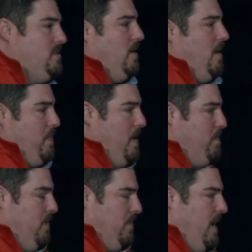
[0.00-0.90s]
a, a
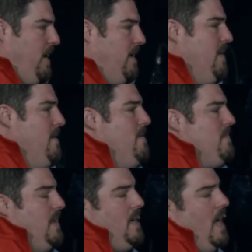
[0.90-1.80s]
people of God.
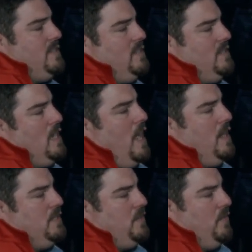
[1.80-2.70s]
And God's
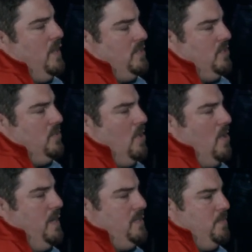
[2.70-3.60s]
desire is for us to
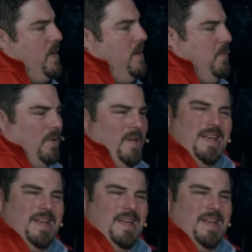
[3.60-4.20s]
grow his people,